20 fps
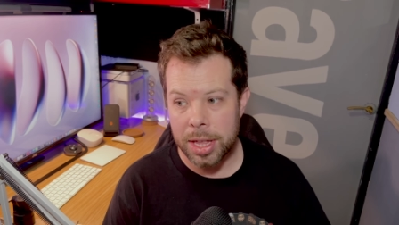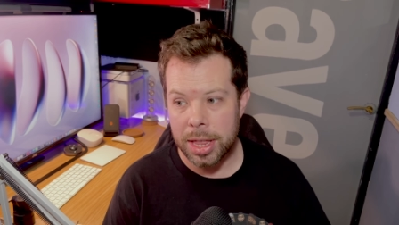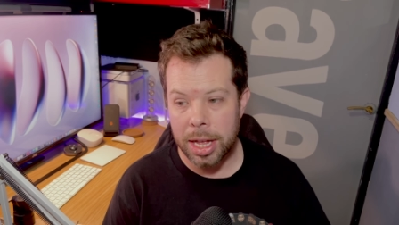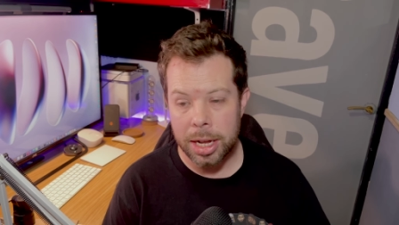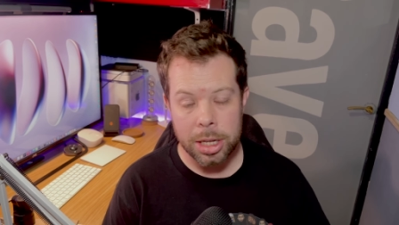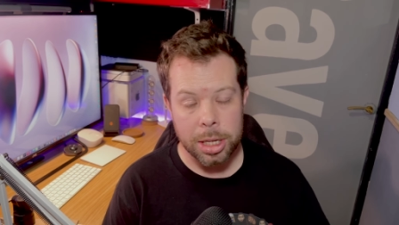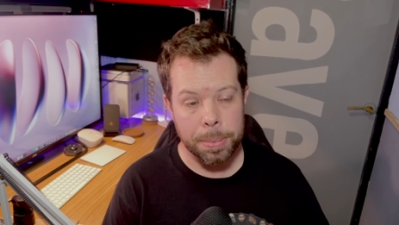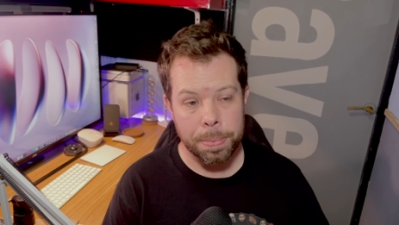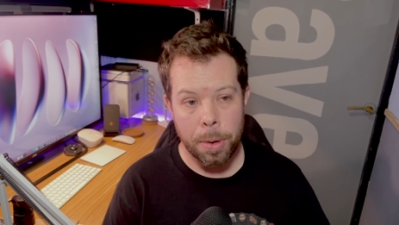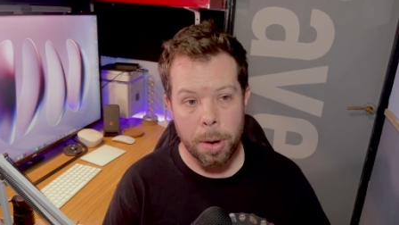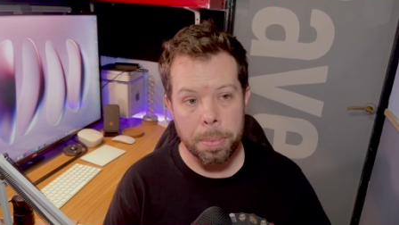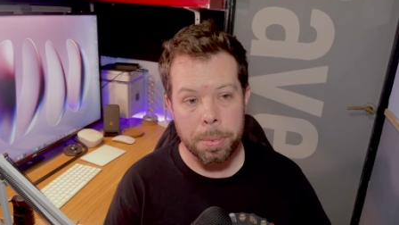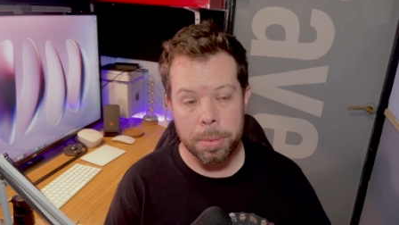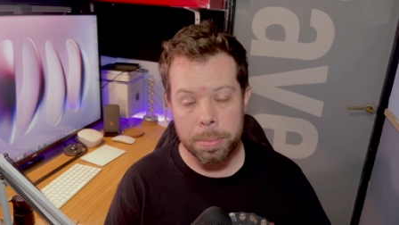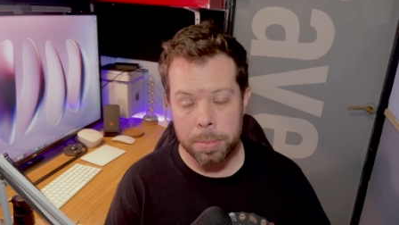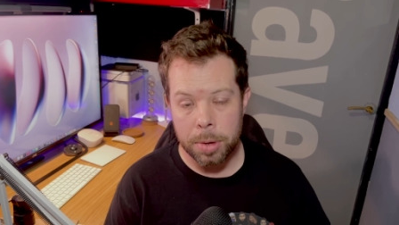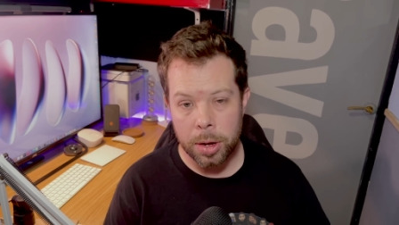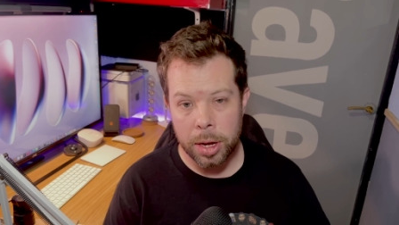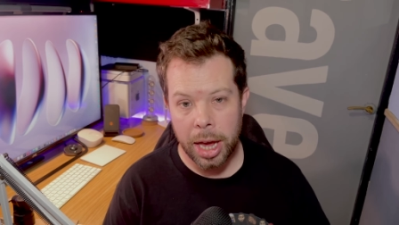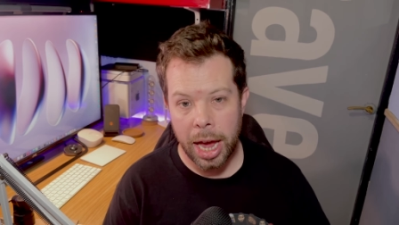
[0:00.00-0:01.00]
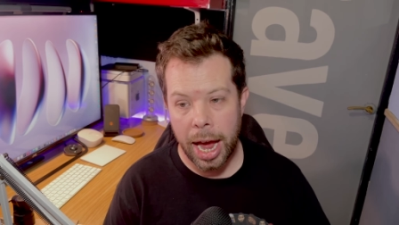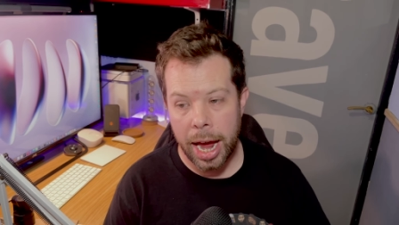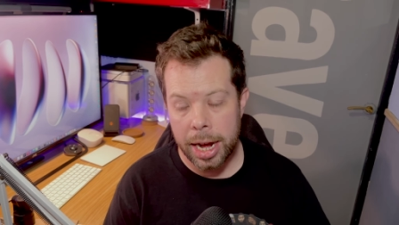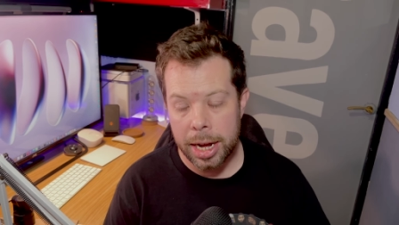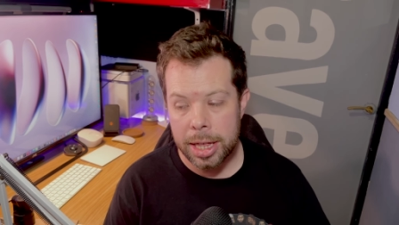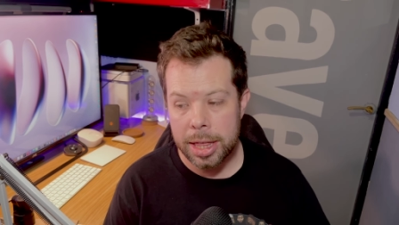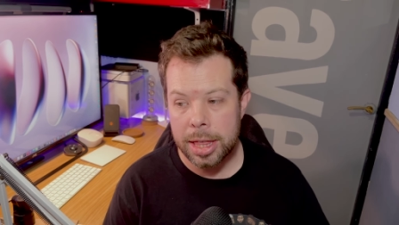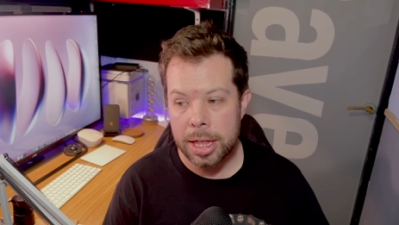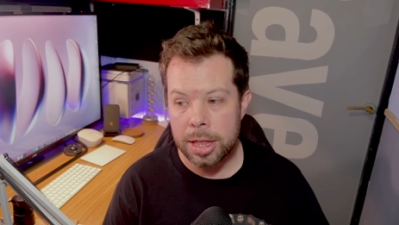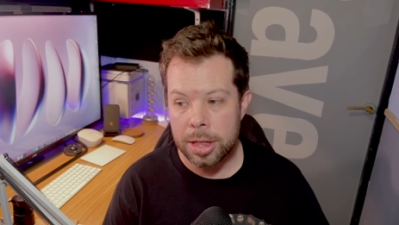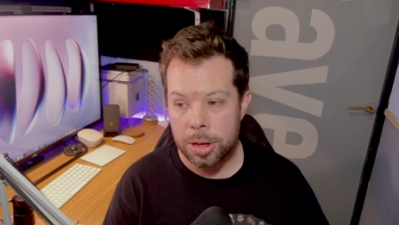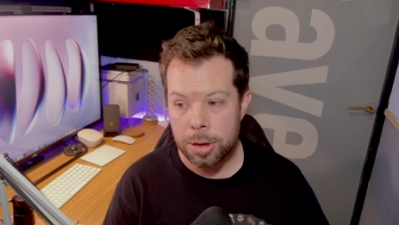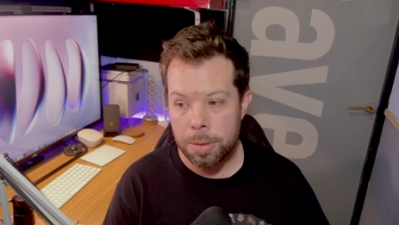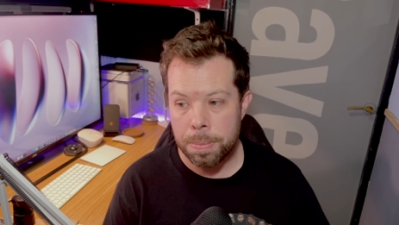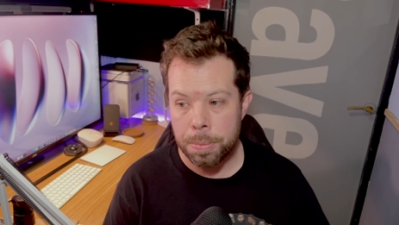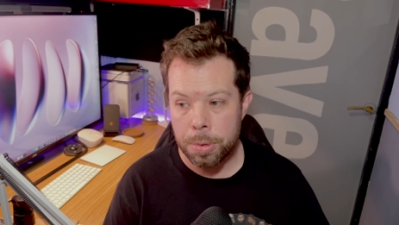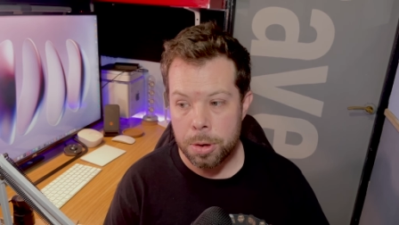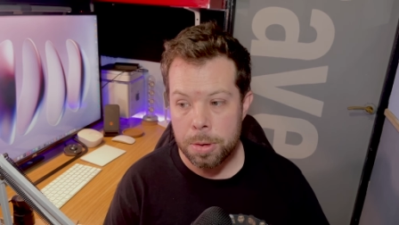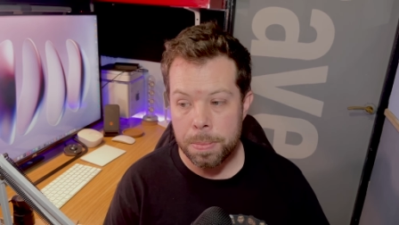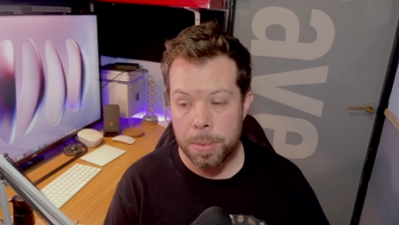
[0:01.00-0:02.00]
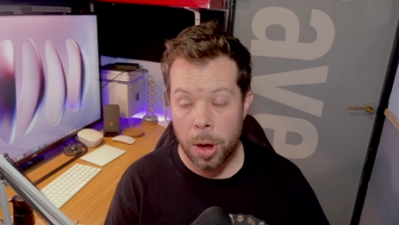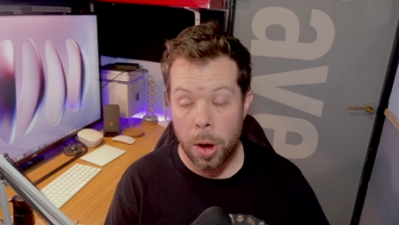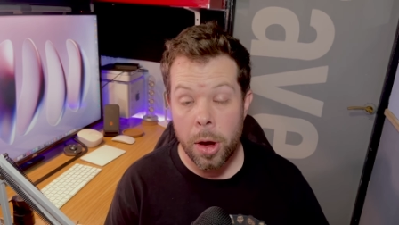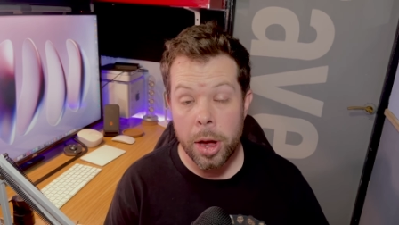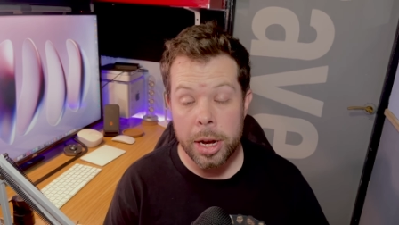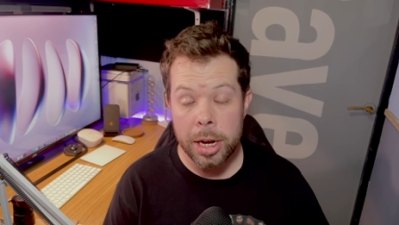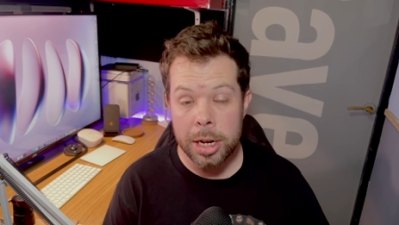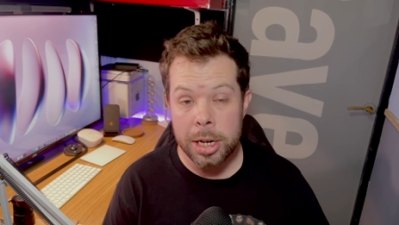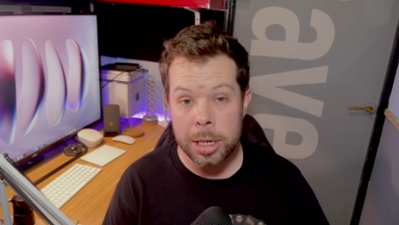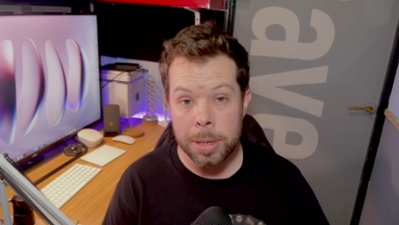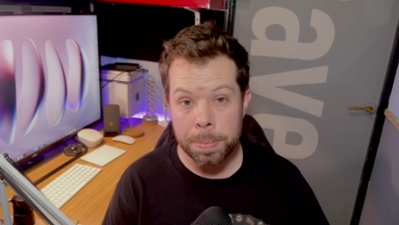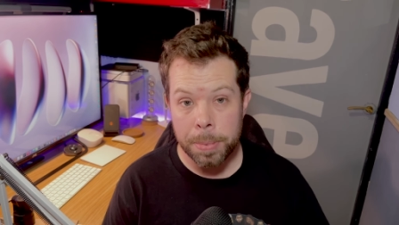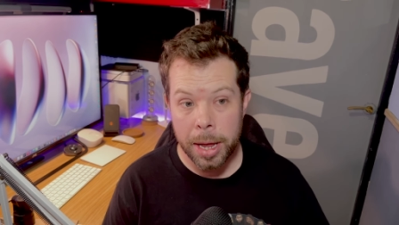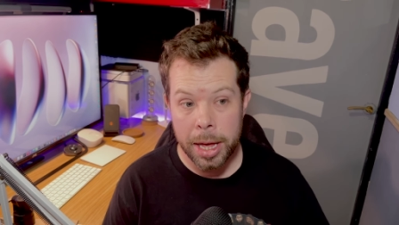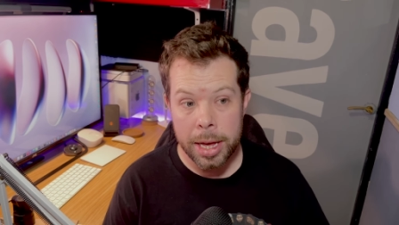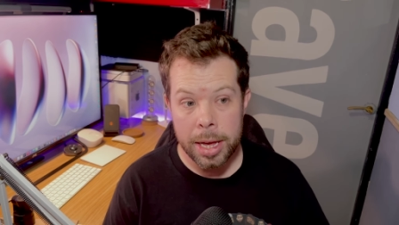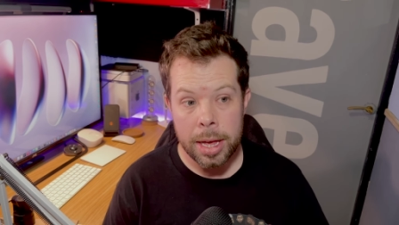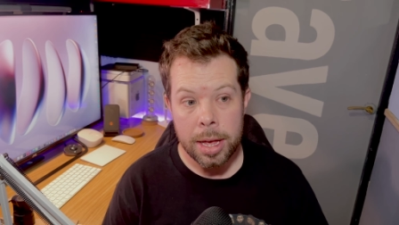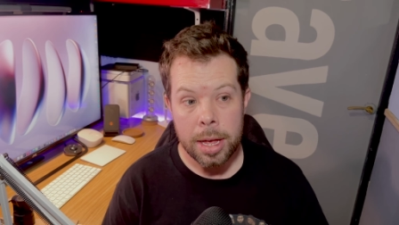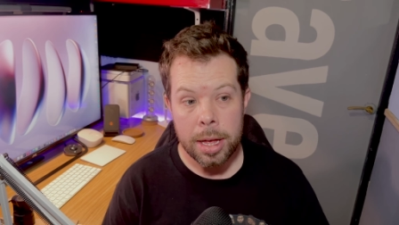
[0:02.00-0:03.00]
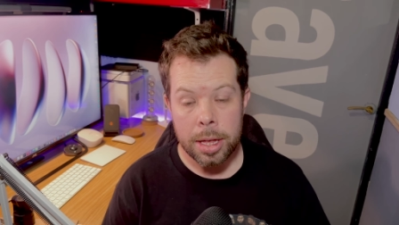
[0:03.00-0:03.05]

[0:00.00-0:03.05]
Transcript: That's the problem. Like, anything that you put behind a display